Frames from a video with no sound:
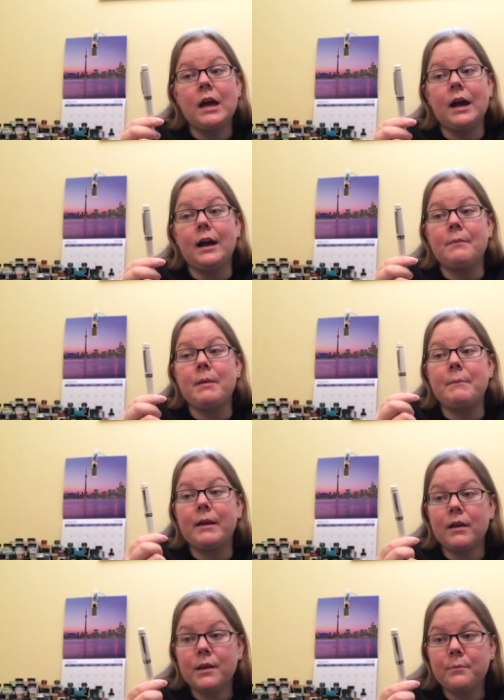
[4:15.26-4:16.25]
Um,
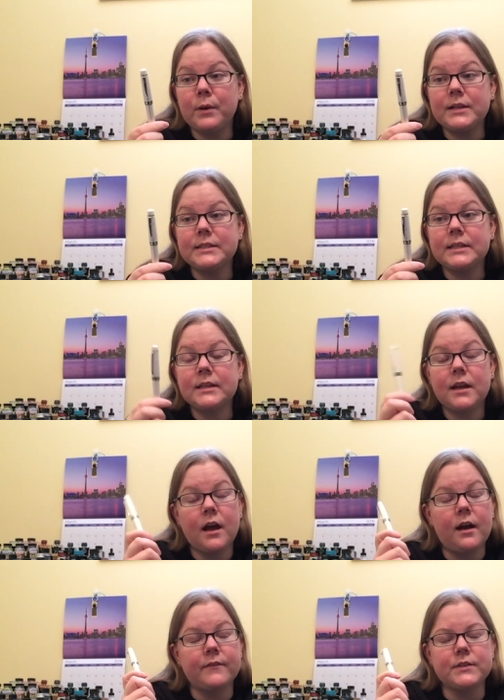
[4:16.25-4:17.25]
American pricing,
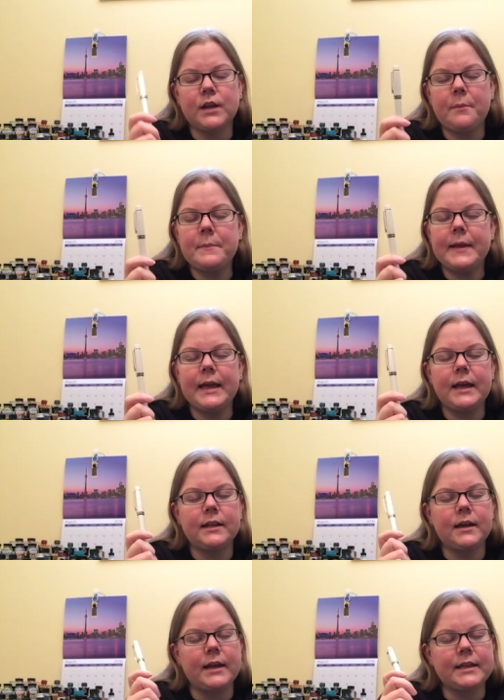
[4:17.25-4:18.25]
off the top of my
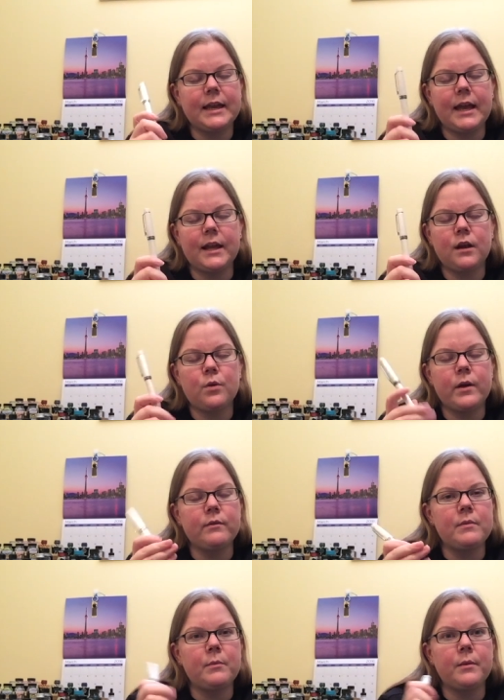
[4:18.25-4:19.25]
head, I cannot quite
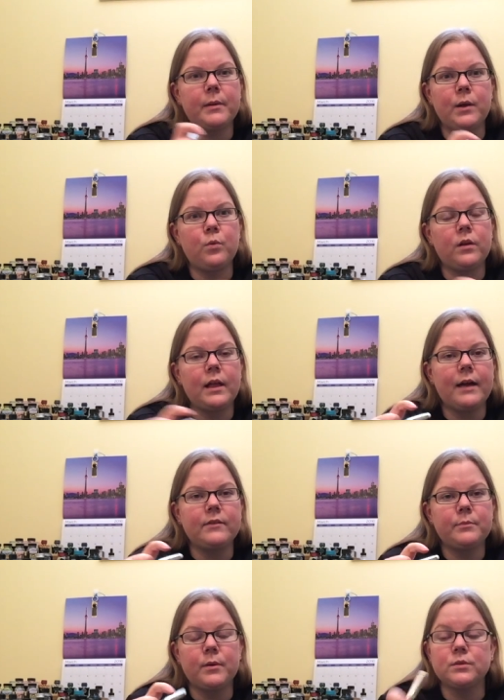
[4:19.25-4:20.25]
remember, but I will have
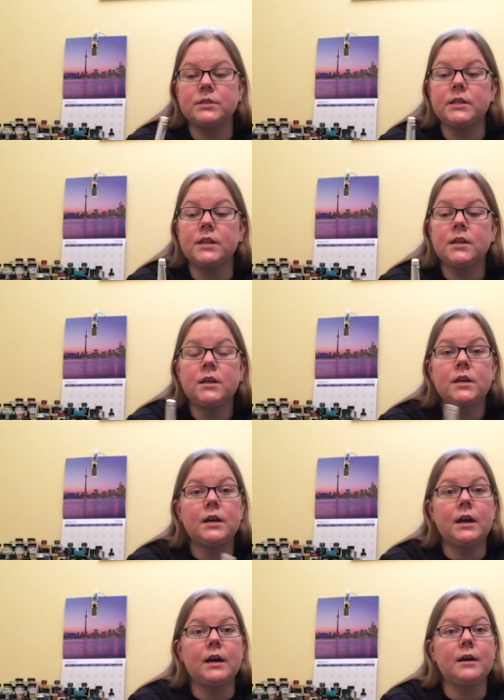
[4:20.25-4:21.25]
it posted
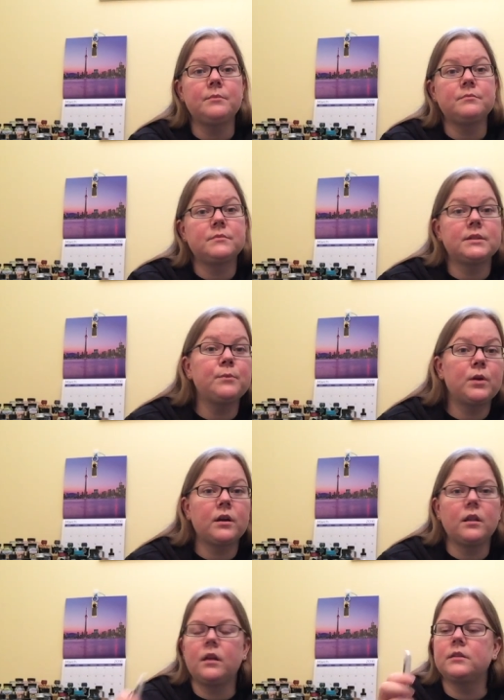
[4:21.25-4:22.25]
um, somewhere
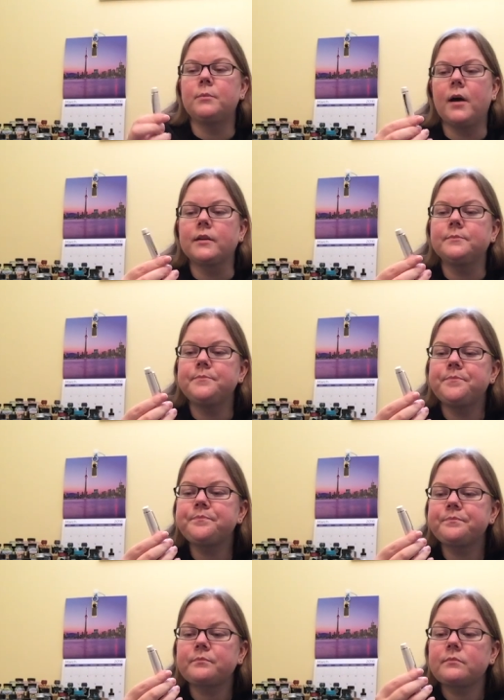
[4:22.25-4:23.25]
along the bottom.
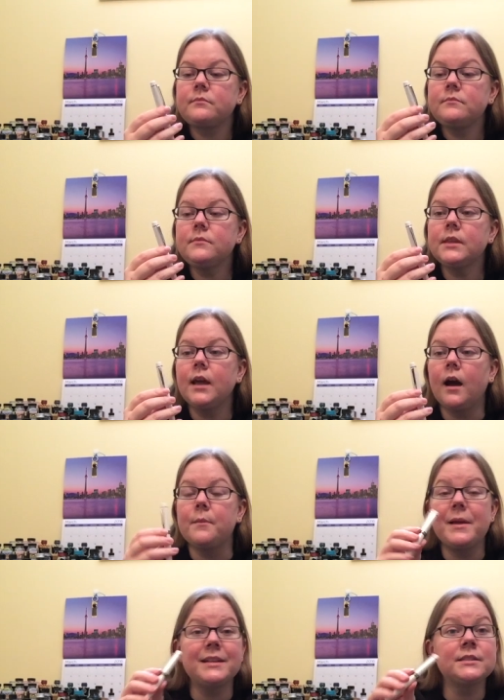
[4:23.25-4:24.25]

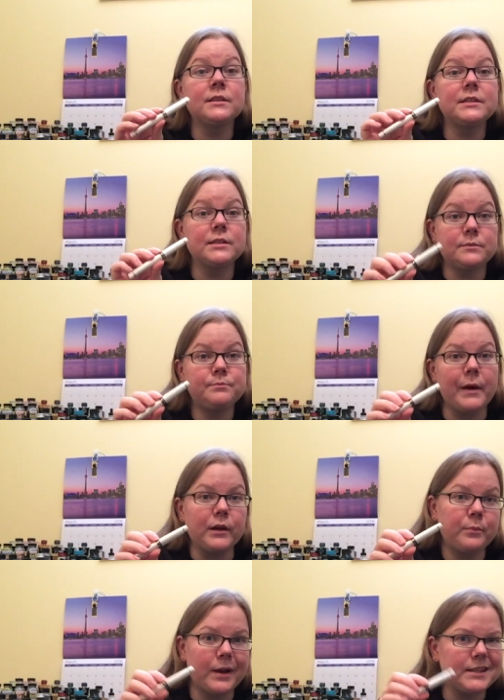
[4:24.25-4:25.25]
Um, and it's a, it's a
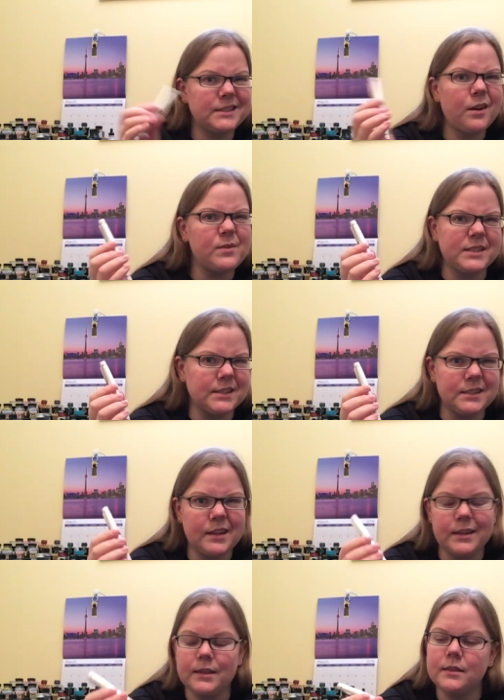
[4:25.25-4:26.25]
better price. It always is
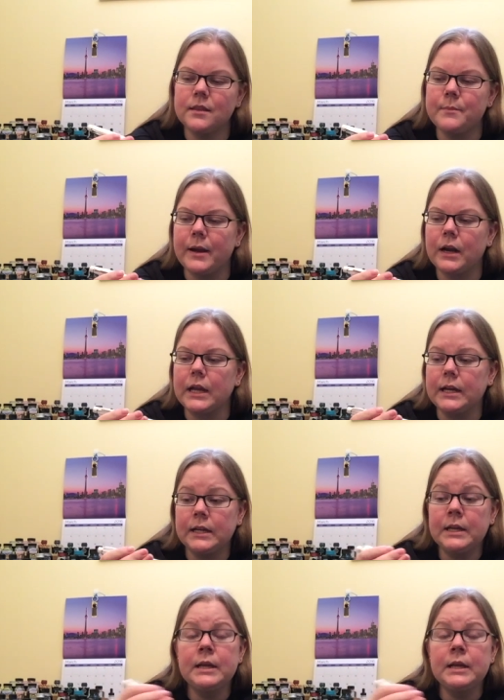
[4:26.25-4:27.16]
in America.